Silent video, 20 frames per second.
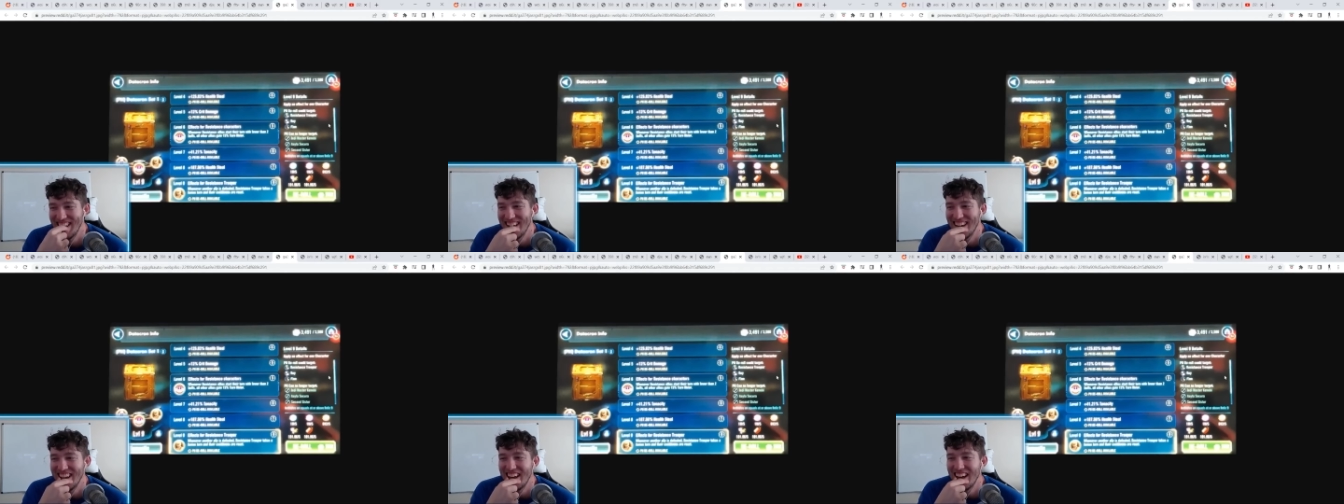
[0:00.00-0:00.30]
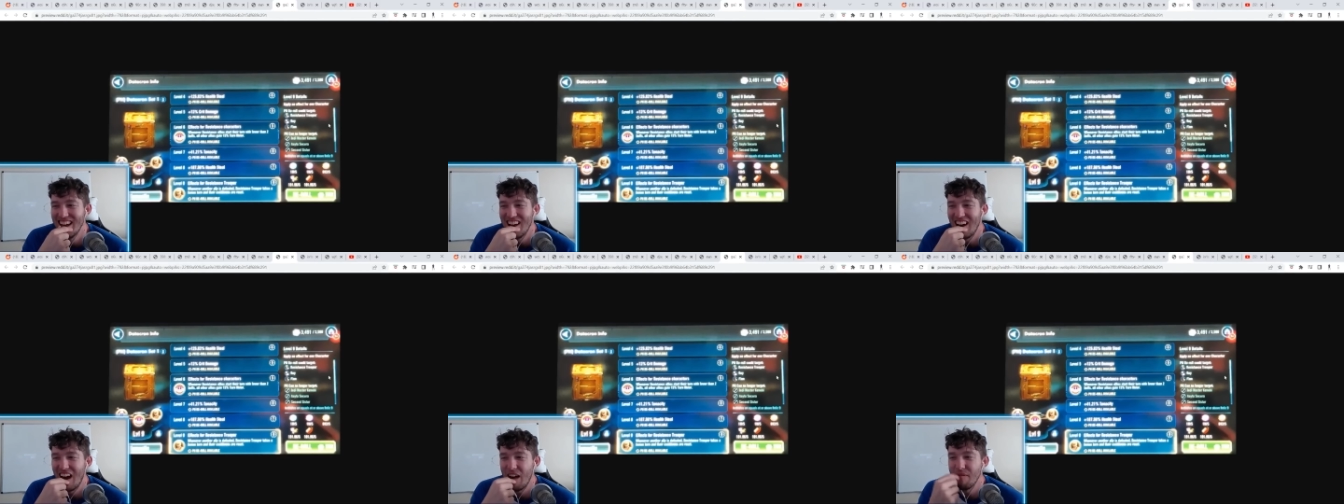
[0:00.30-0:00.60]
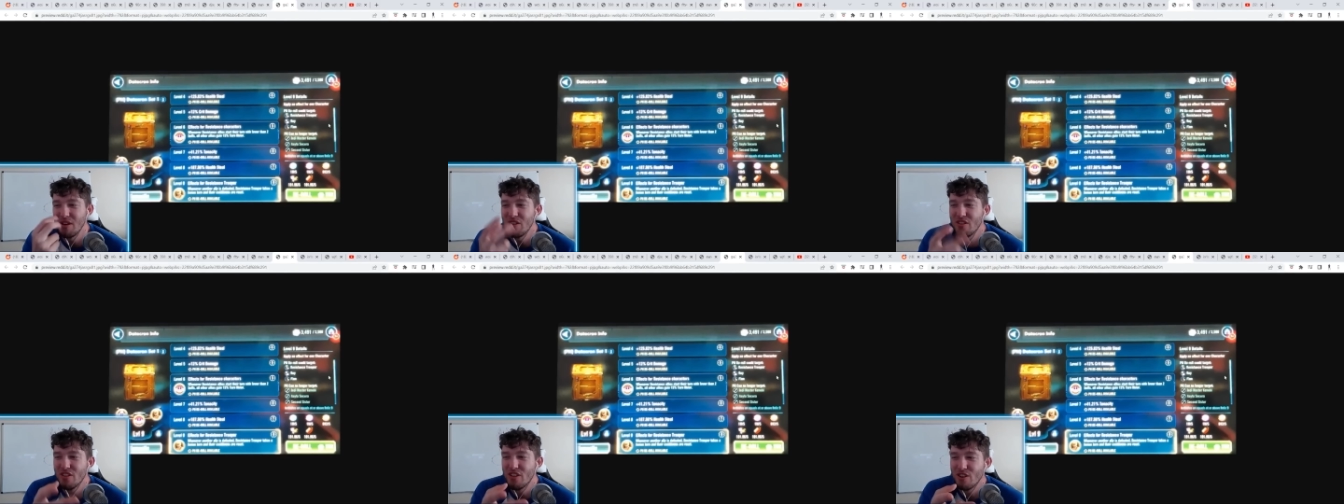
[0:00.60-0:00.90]
Um... I
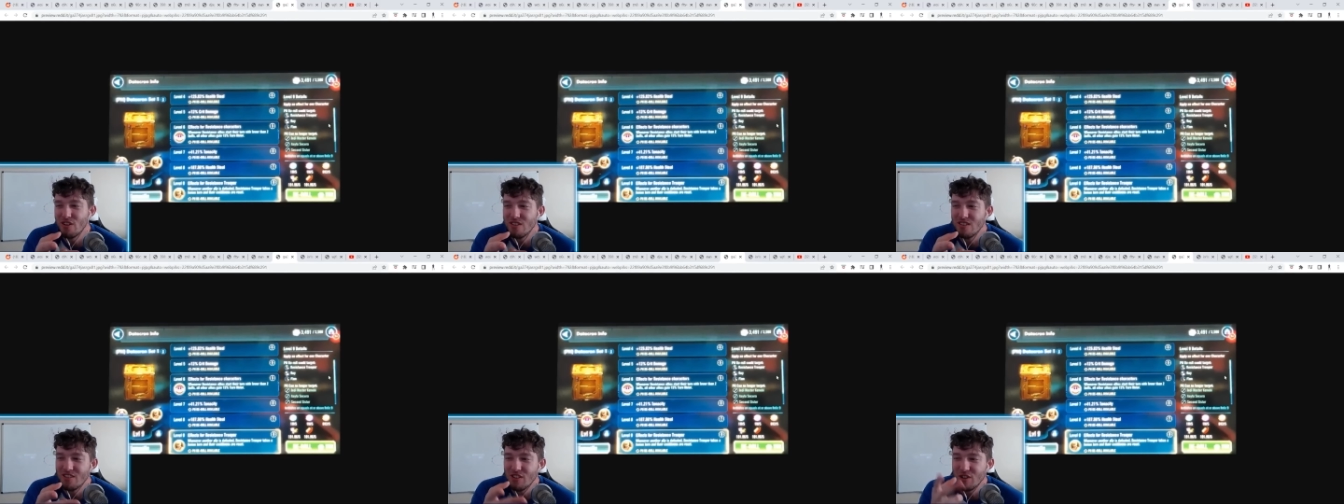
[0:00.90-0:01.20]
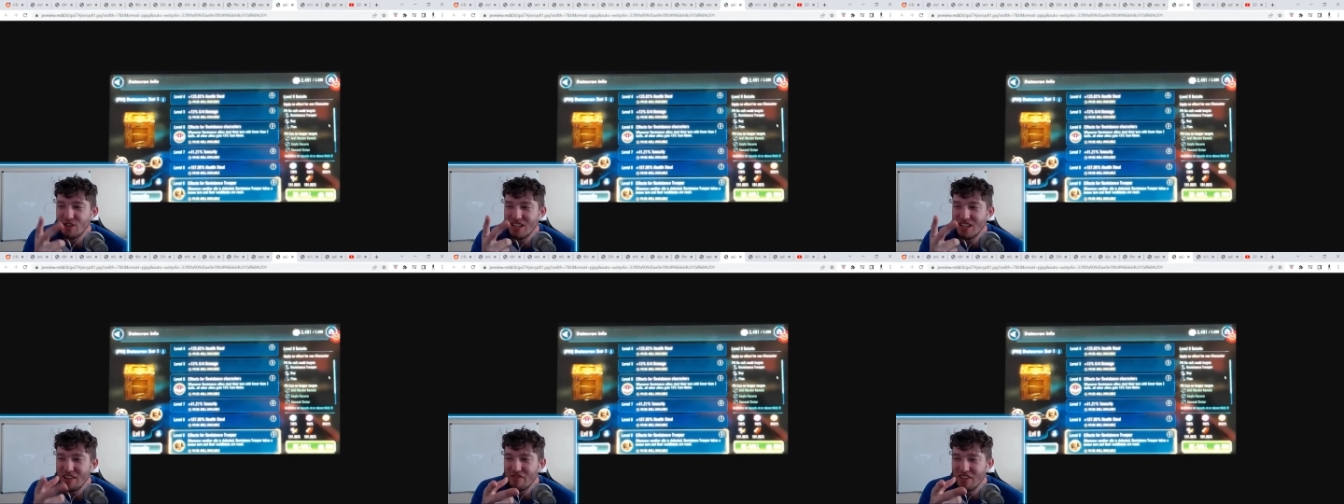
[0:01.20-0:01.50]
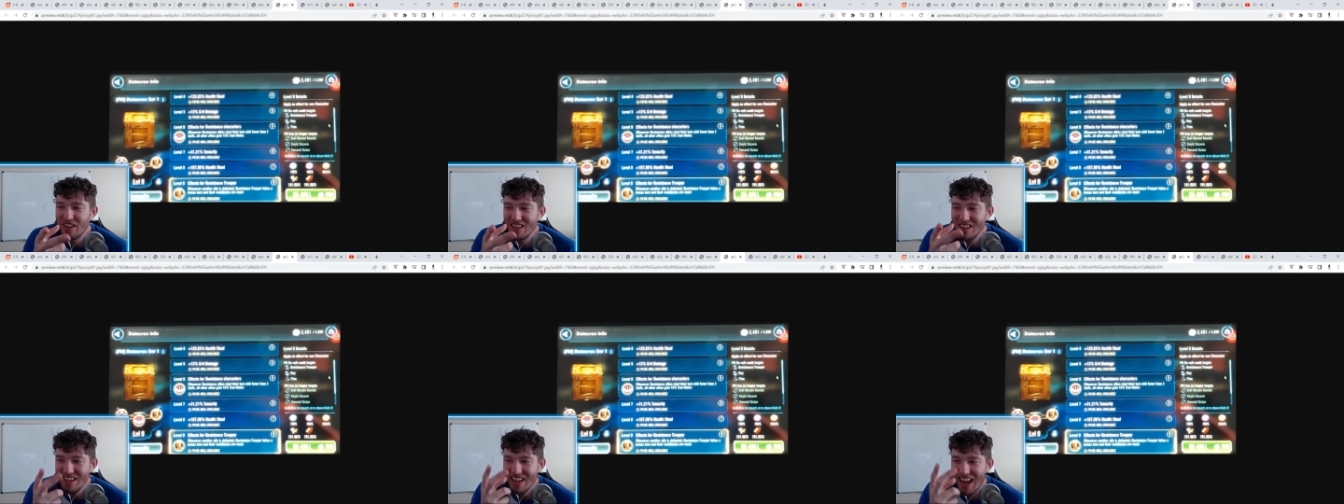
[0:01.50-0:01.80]
mean, they're they're
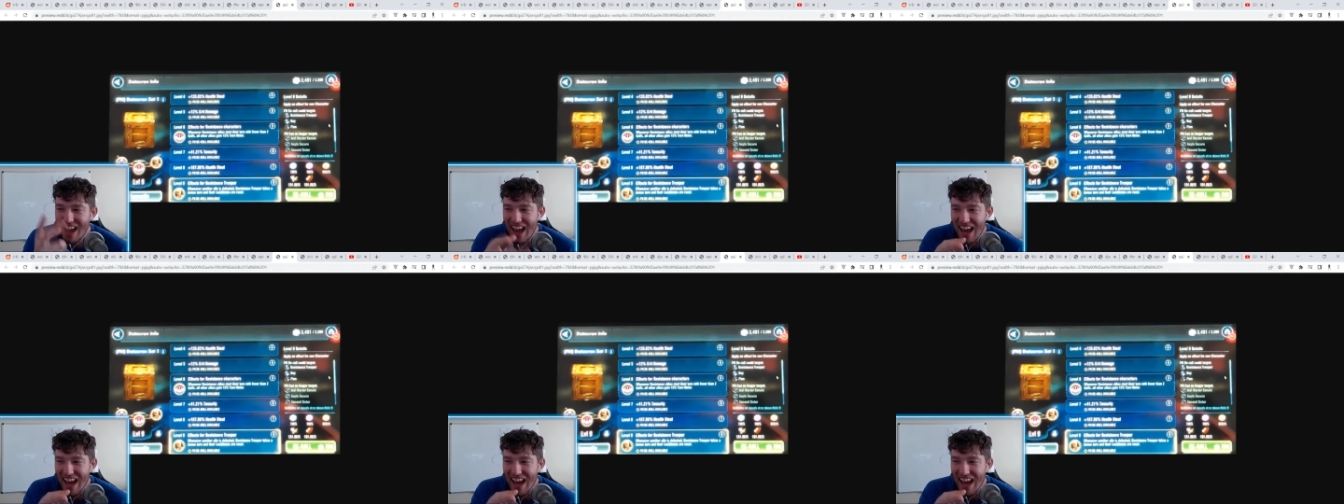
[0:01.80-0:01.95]
definitely